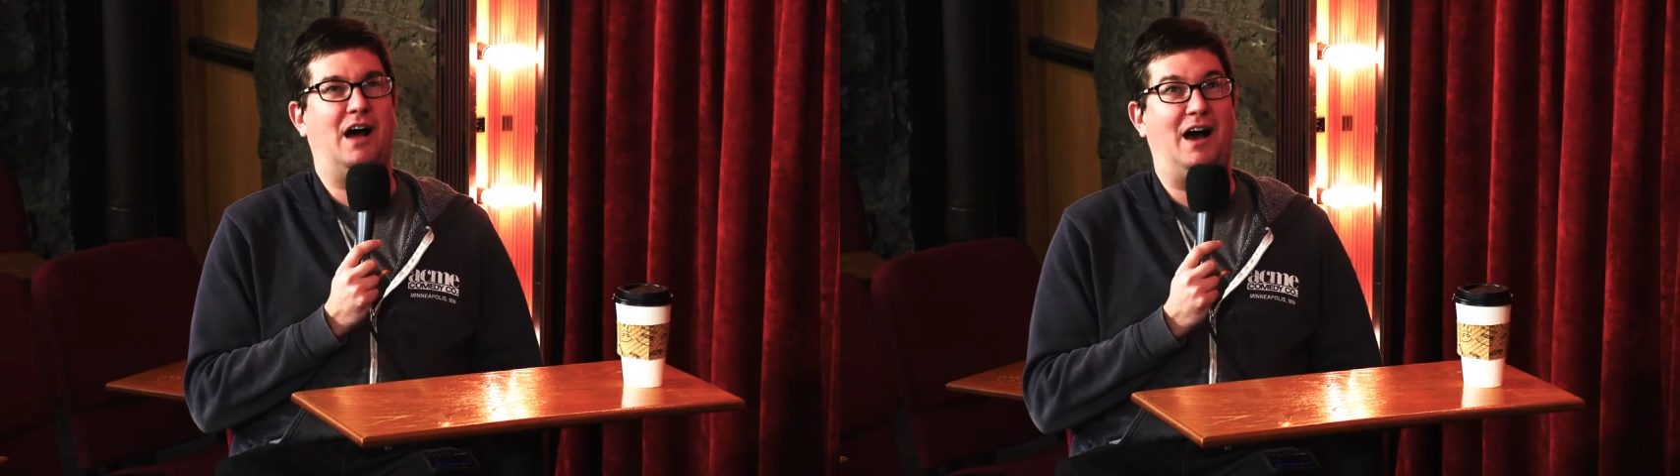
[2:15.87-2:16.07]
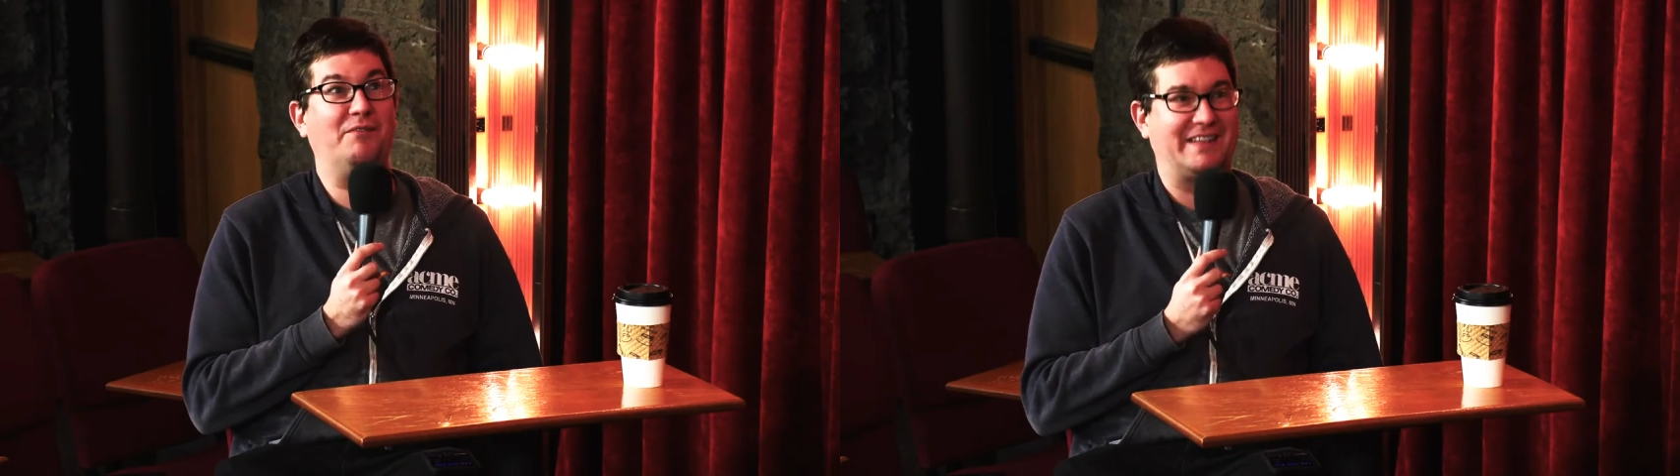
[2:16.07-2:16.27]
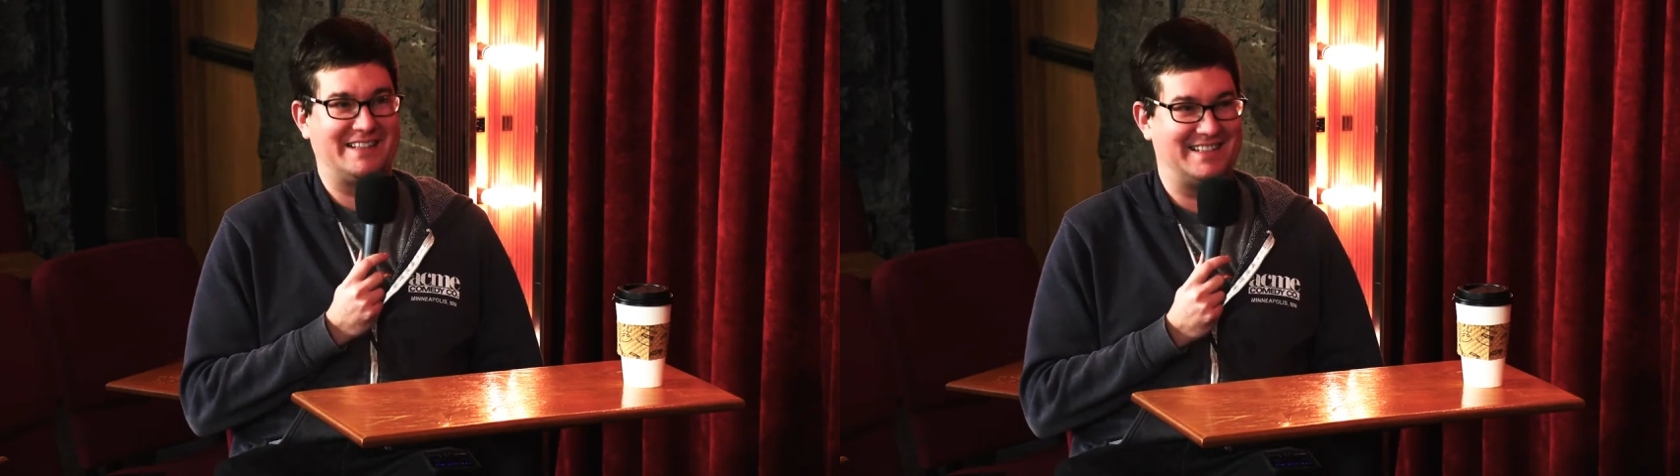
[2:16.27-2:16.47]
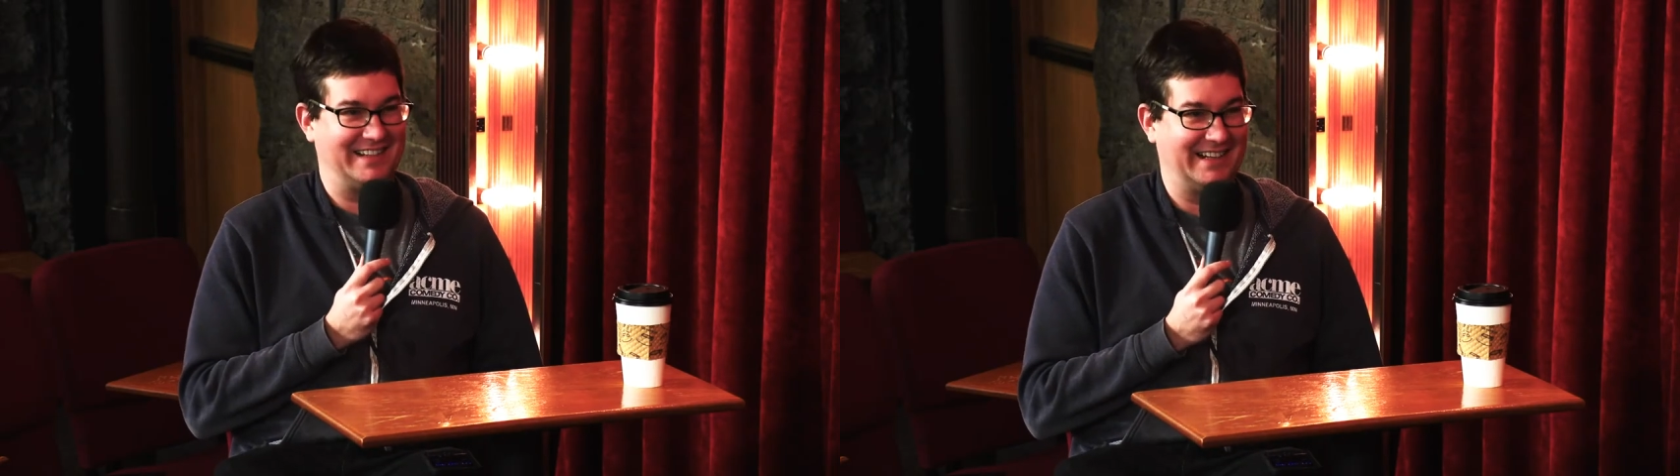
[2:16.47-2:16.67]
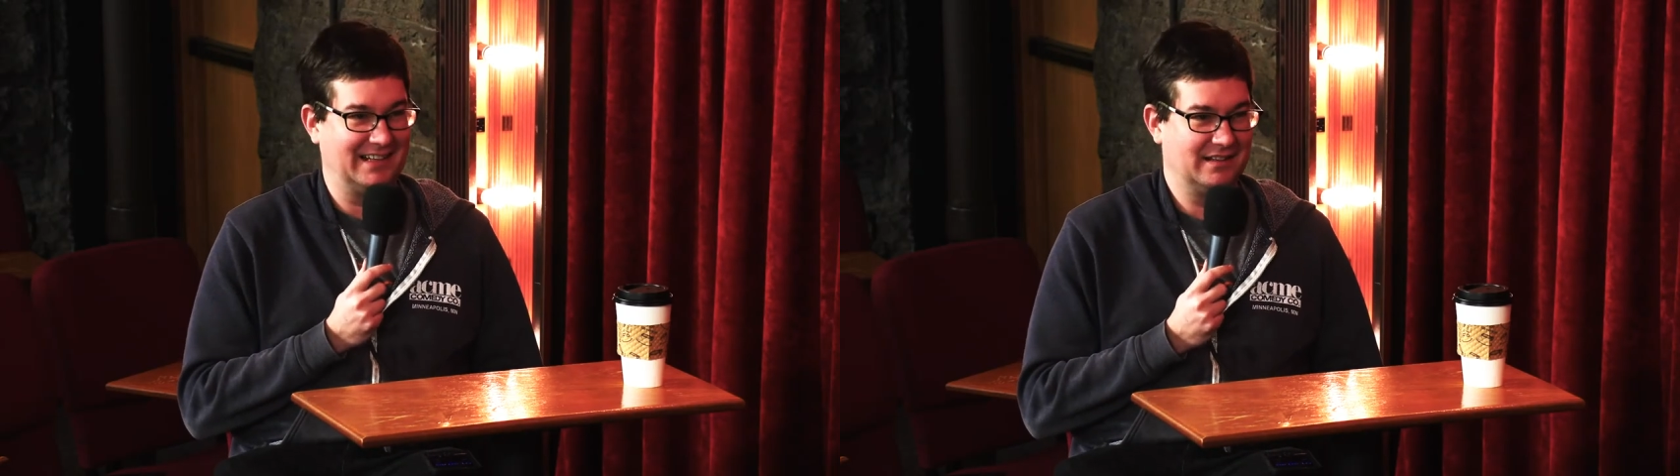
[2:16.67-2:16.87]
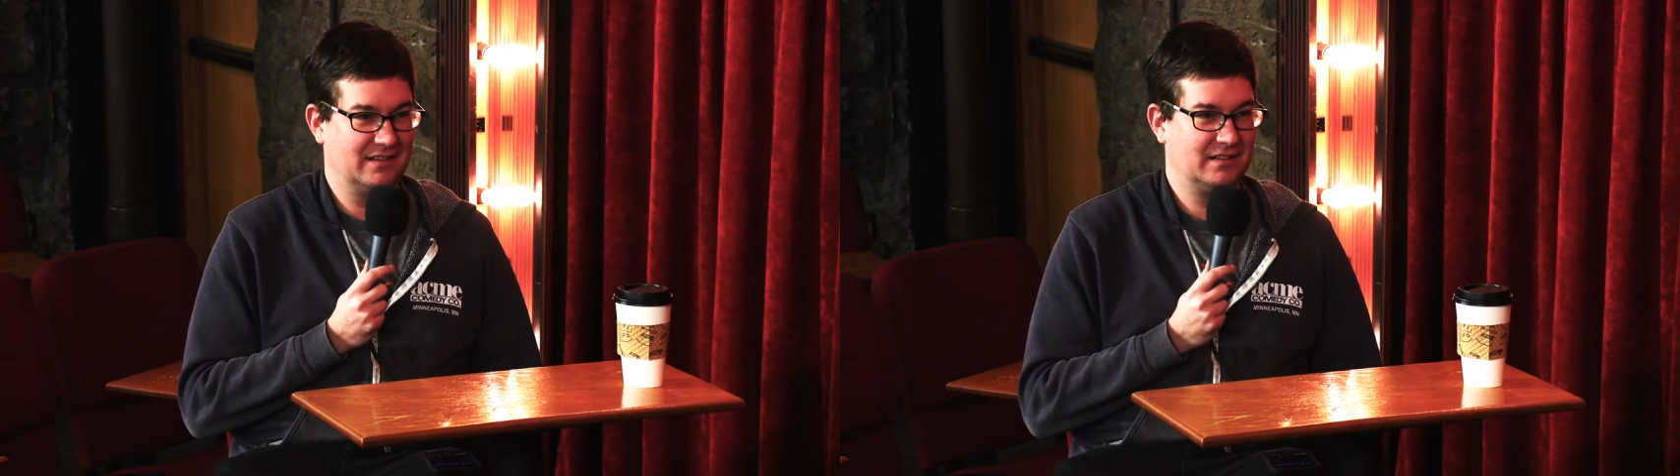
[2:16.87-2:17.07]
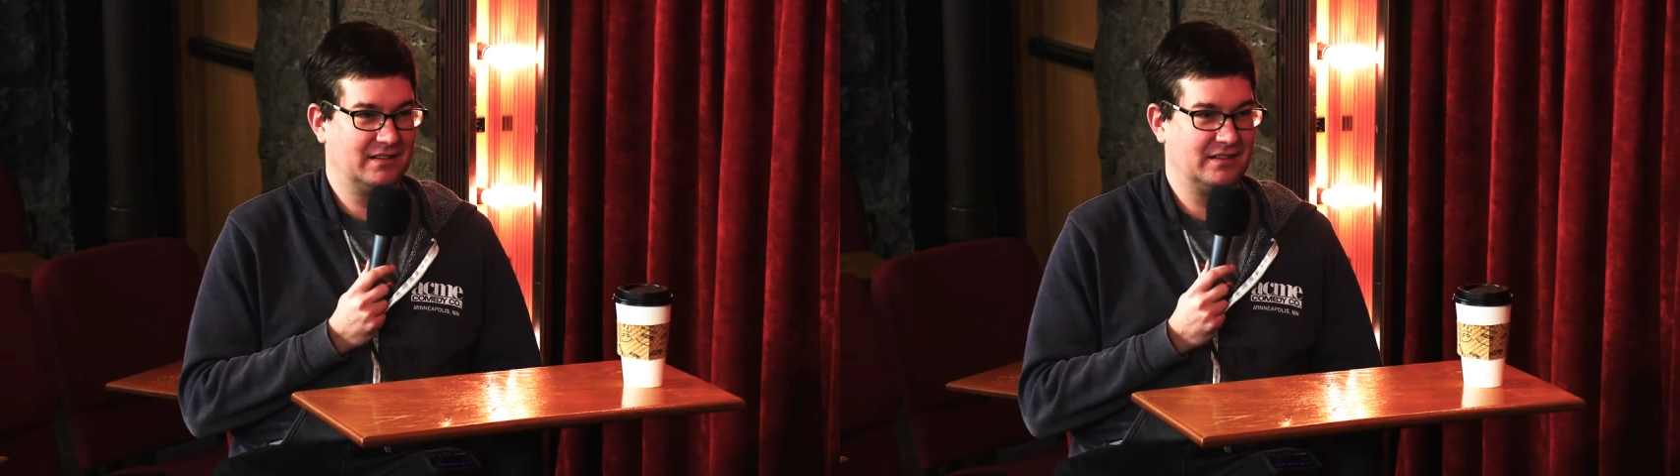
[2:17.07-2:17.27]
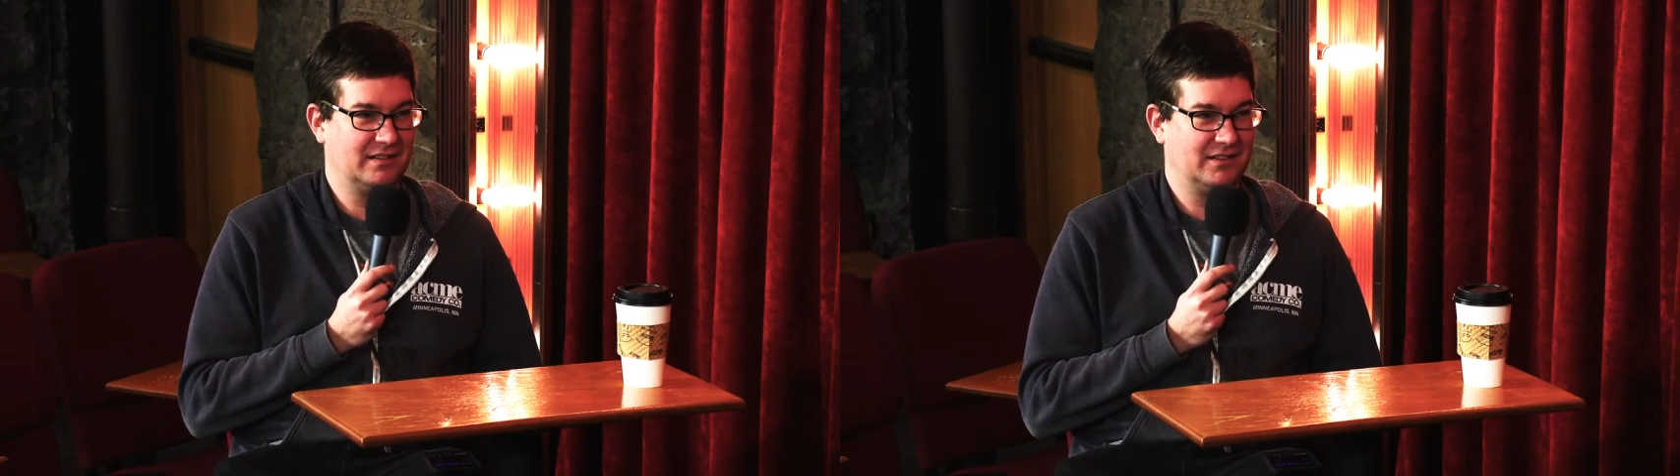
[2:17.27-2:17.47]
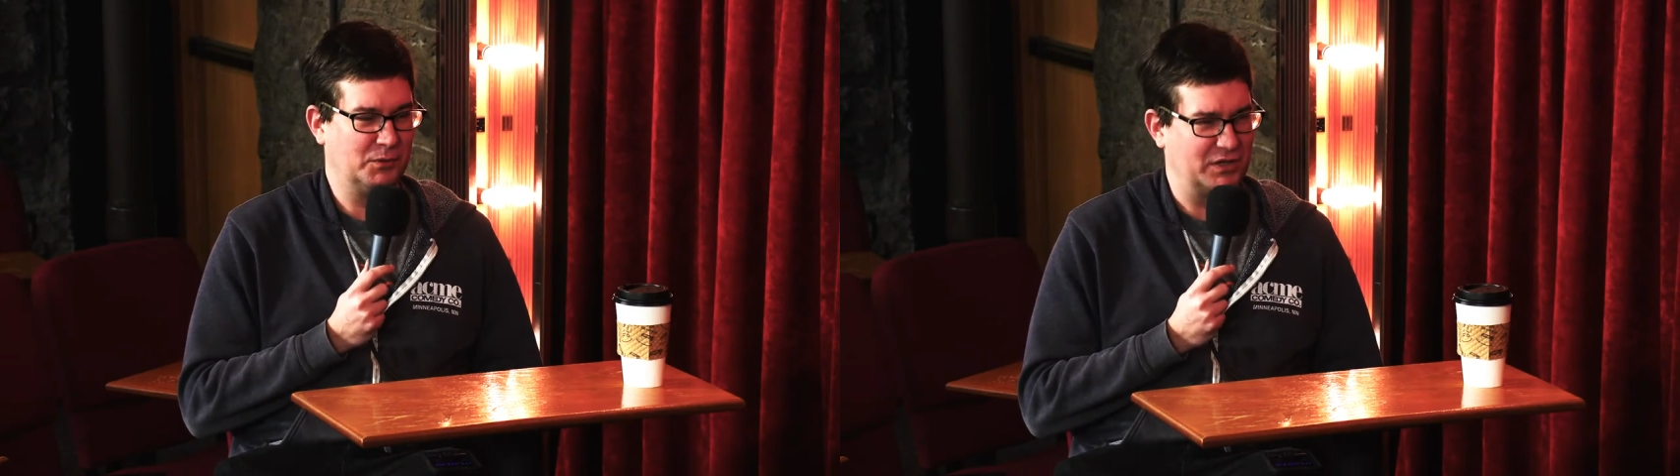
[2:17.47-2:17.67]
obviously, yeah.